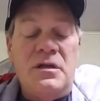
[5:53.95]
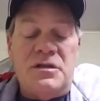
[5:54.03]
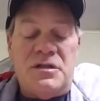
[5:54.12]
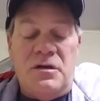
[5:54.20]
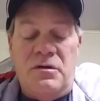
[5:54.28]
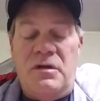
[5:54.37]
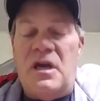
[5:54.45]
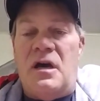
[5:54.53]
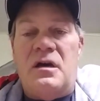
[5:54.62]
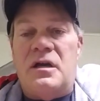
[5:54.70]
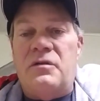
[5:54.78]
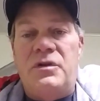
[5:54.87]
So
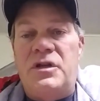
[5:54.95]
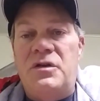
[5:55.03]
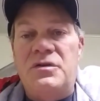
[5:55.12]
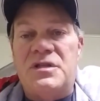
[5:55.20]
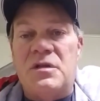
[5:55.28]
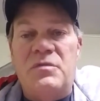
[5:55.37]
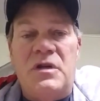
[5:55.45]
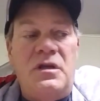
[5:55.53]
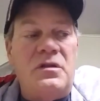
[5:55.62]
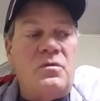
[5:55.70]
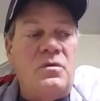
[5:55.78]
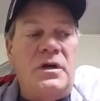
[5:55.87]
yeah, I would use them in
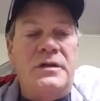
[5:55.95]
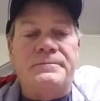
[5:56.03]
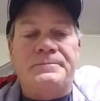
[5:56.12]
either one.